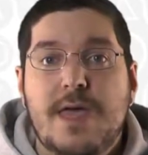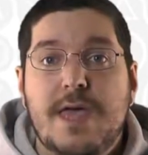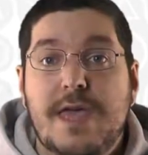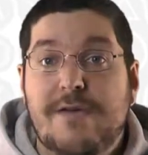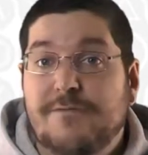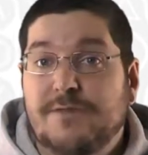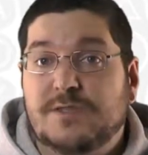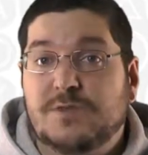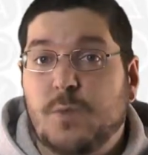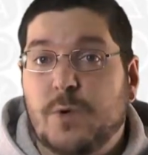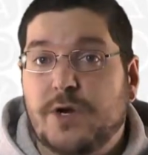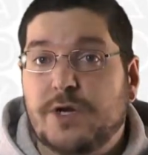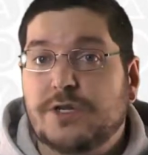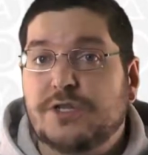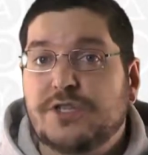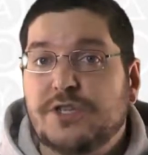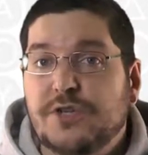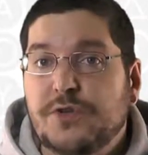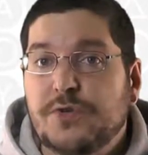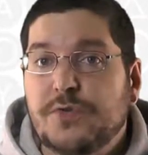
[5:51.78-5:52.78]
If it's 1 or
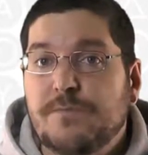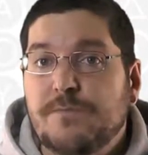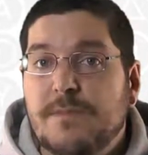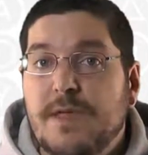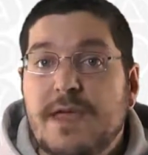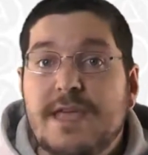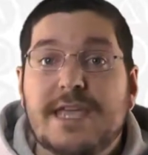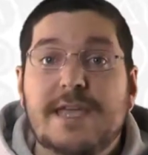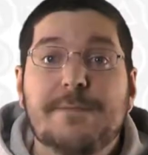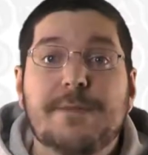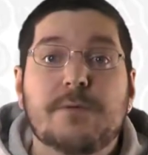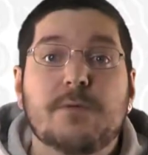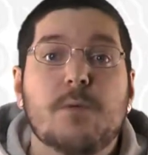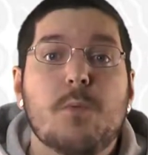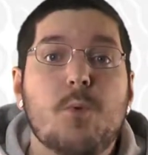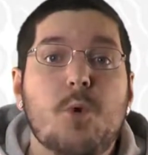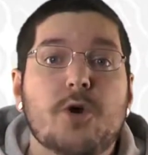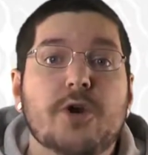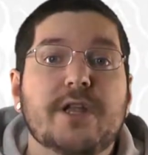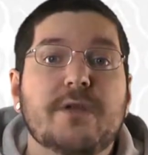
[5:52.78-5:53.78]
2, he'd be
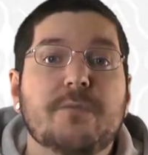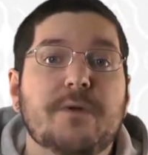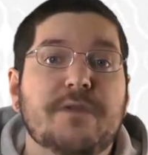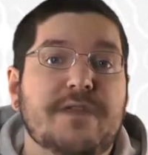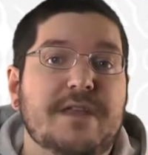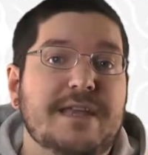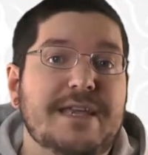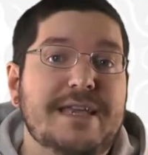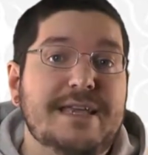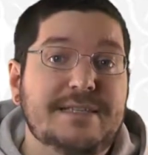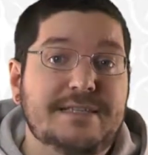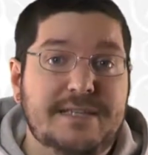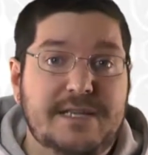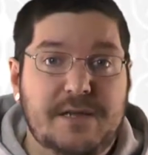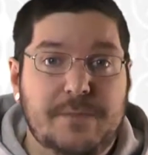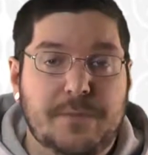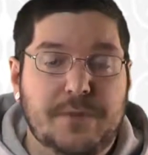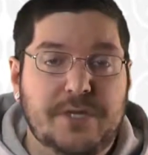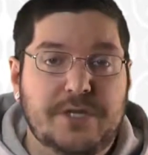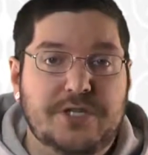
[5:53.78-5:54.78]
rewarded with an easy
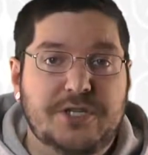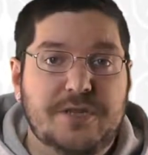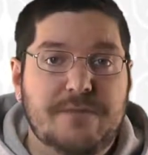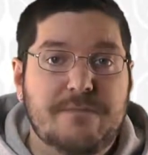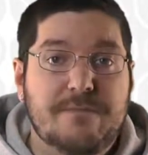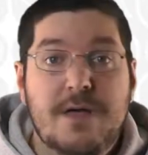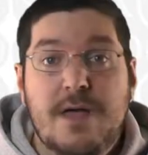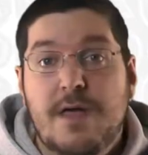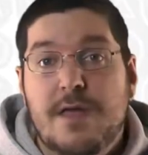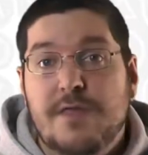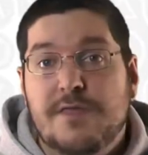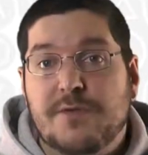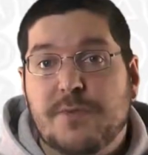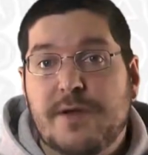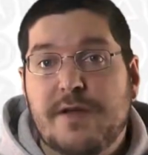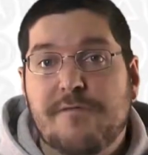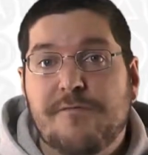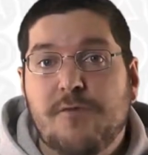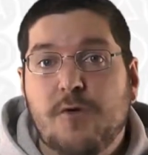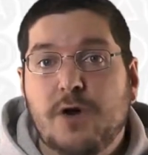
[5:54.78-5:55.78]
completion,
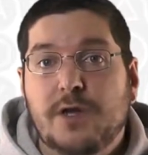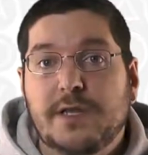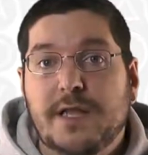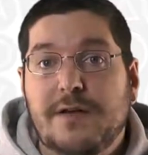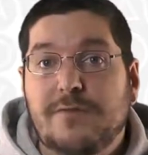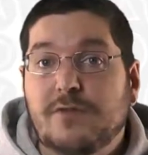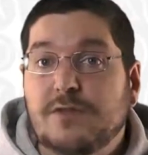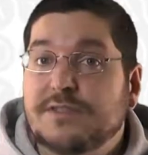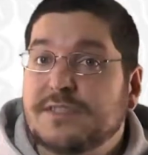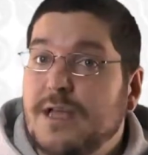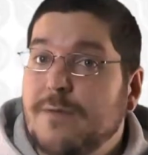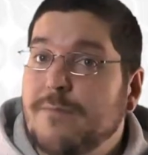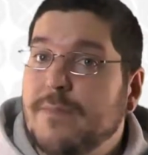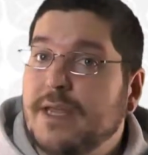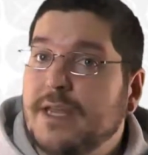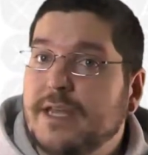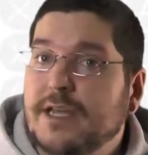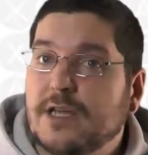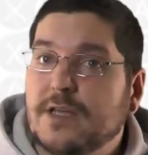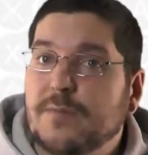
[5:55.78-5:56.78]
3 or 4 levels, a
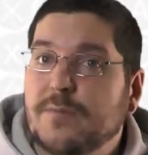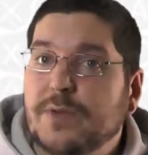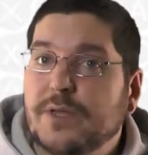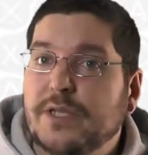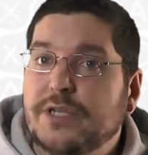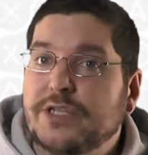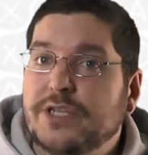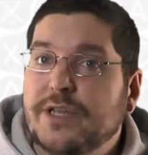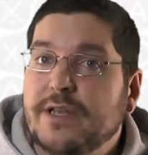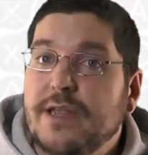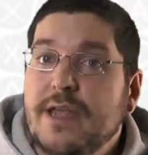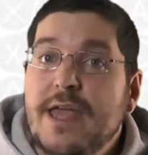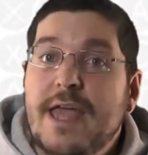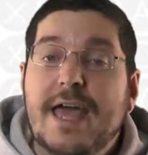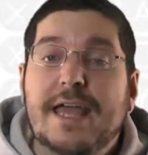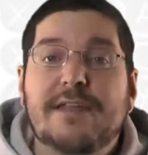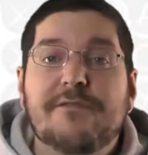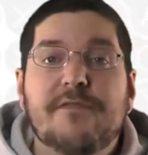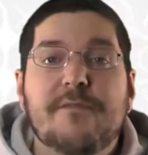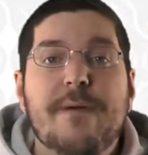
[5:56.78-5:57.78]
medium completion,
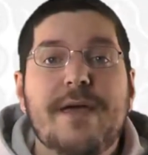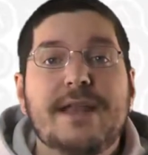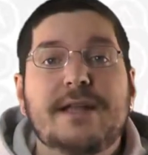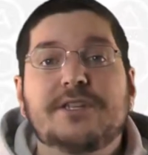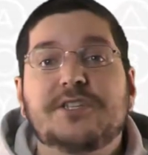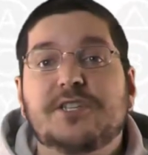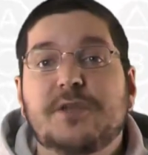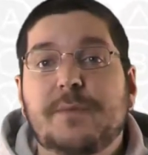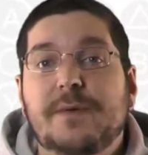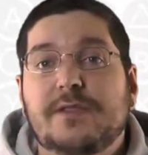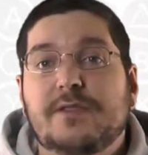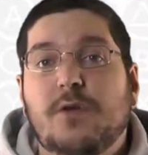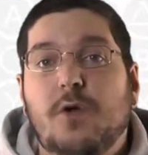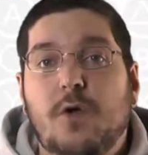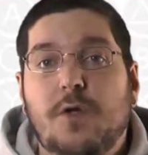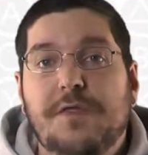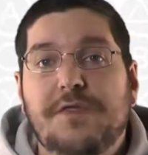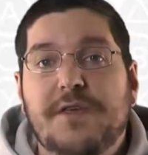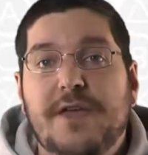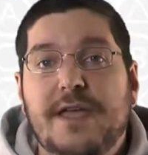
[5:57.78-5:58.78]
and if he managed to beat the
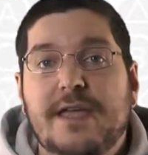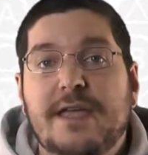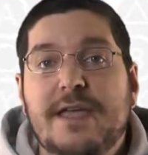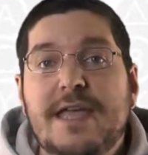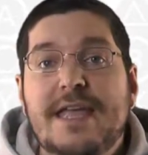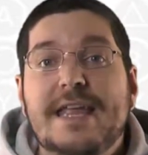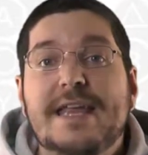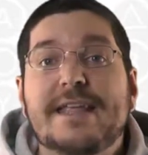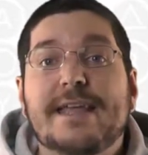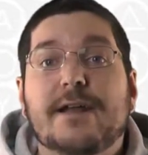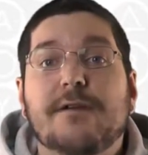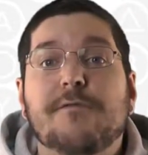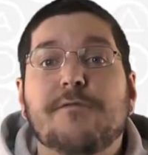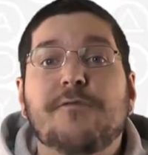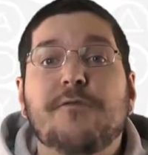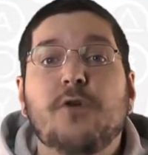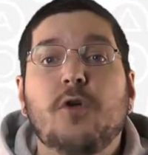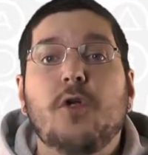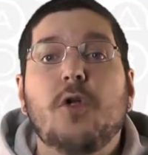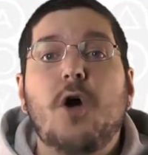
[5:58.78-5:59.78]
whole thing, he'd get a
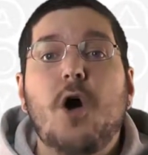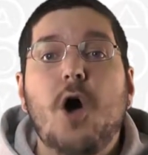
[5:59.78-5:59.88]
full